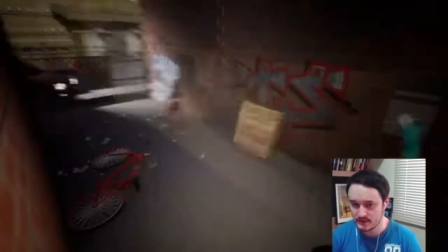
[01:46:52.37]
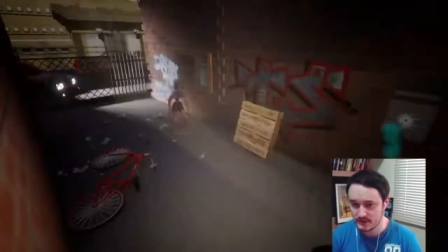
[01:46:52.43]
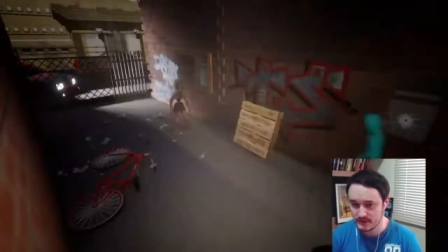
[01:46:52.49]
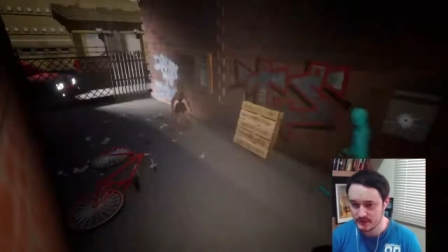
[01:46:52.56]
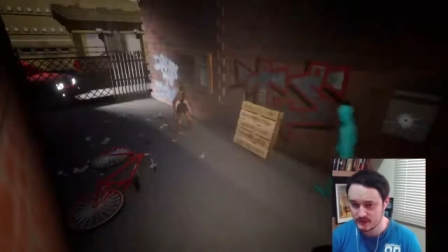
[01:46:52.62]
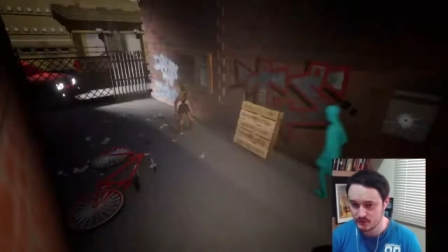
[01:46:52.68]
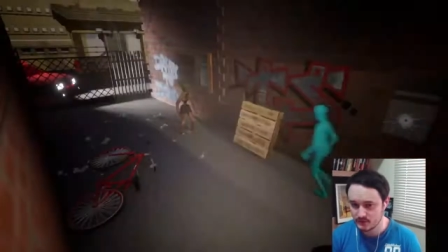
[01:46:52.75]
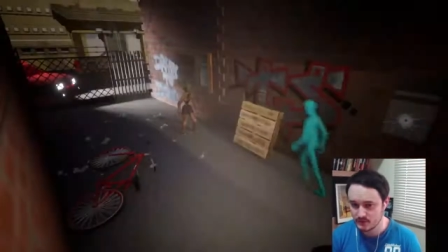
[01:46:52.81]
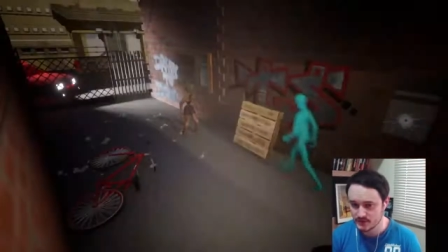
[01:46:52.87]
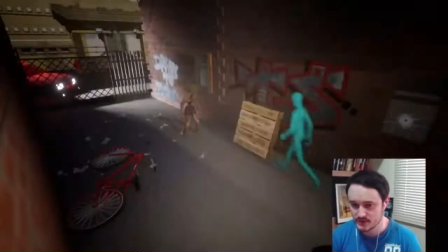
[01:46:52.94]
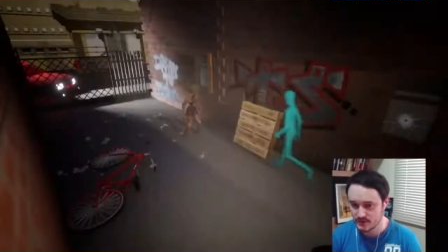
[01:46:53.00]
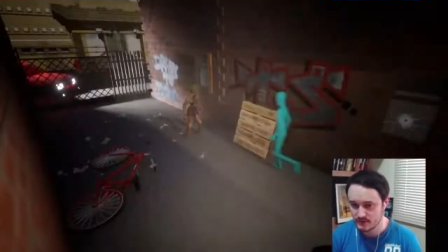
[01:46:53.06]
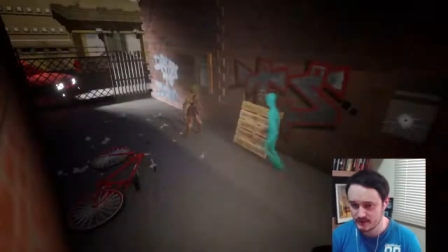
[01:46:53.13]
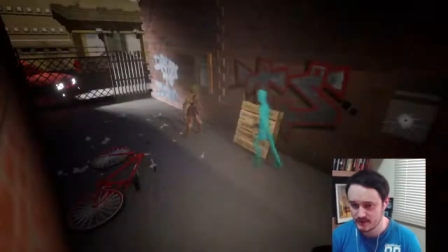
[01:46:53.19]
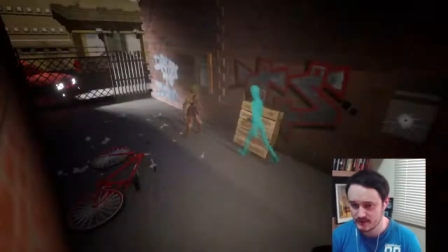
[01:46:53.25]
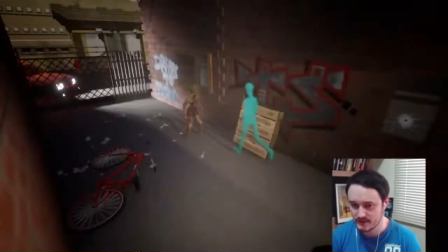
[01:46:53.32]
and the door's
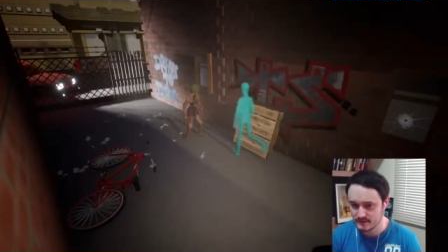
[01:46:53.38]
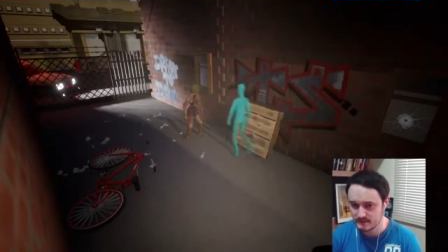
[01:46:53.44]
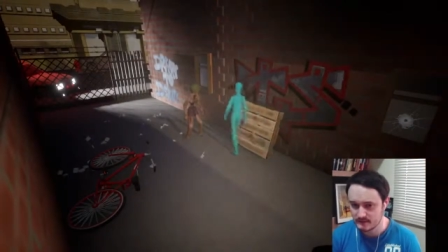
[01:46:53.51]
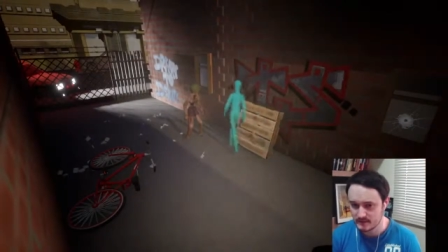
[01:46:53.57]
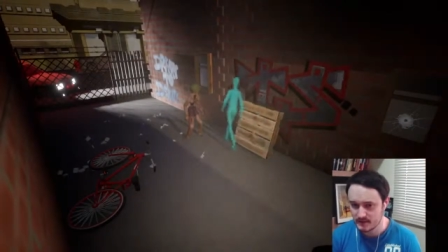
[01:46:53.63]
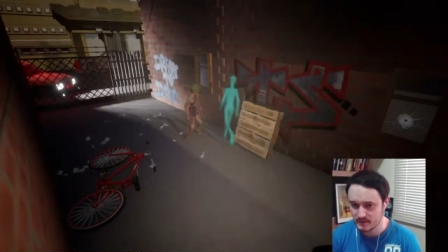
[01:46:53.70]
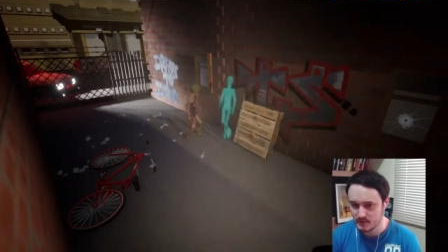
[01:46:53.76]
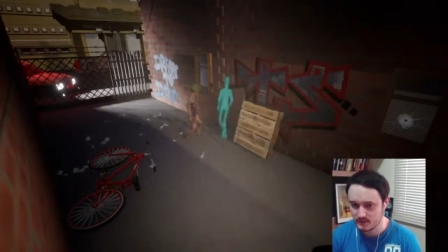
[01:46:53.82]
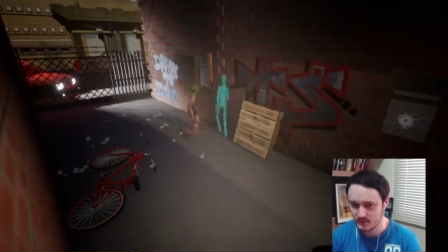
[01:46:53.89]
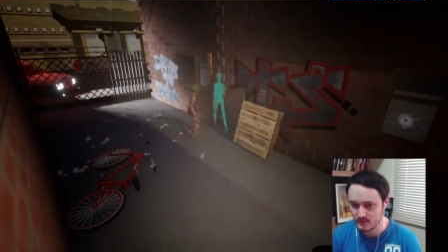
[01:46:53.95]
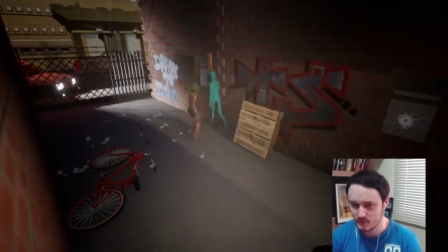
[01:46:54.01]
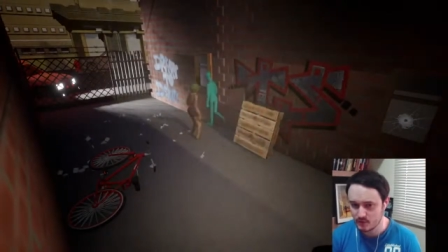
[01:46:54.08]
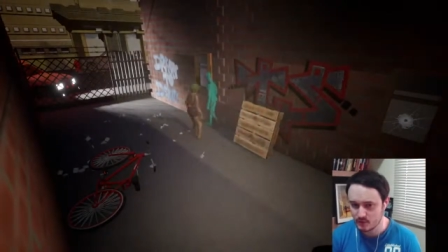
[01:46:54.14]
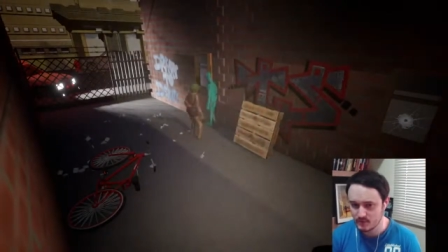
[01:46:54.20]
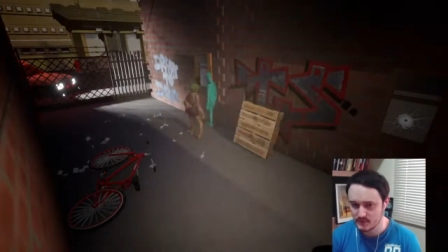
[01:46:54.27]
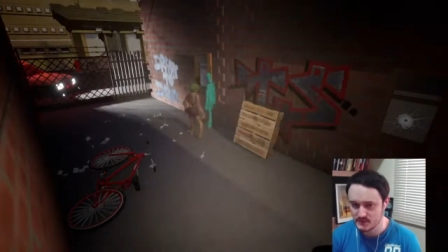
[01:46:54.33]
already about to
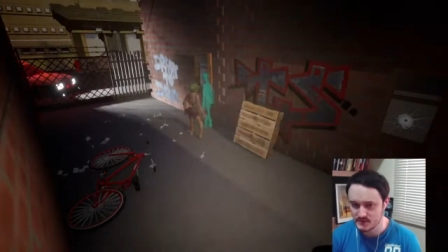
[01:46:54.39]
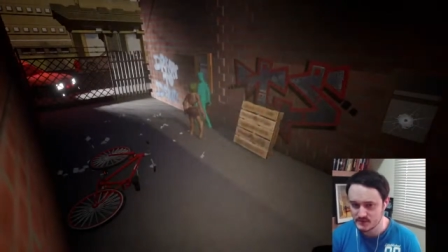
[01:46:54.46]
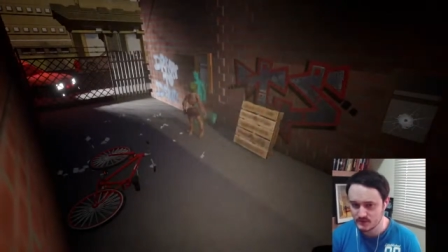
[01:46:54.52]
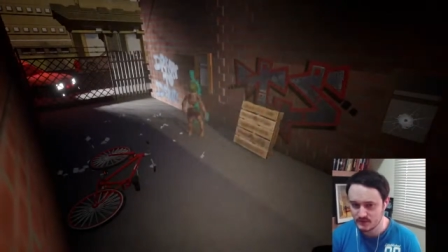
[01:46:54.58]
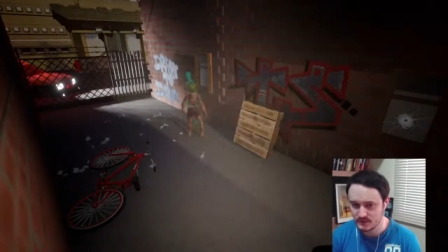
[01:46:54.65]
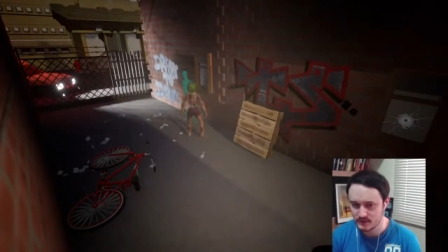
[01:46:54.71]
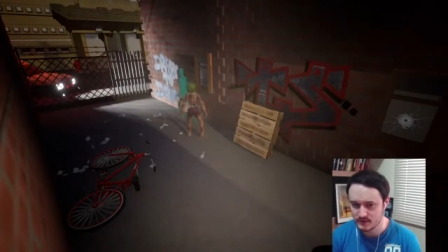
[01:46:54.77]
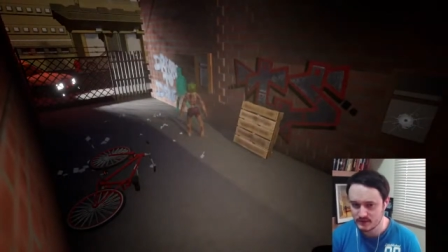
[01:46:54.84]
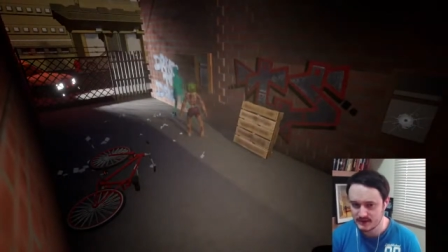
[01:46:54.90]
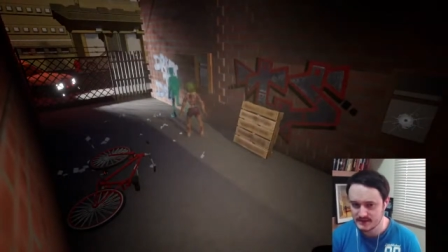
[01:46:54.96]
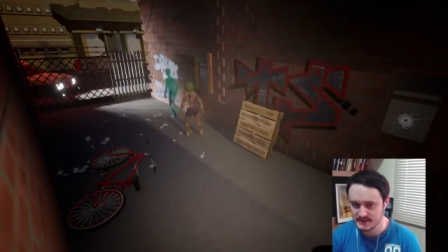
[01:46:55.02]
open. So let's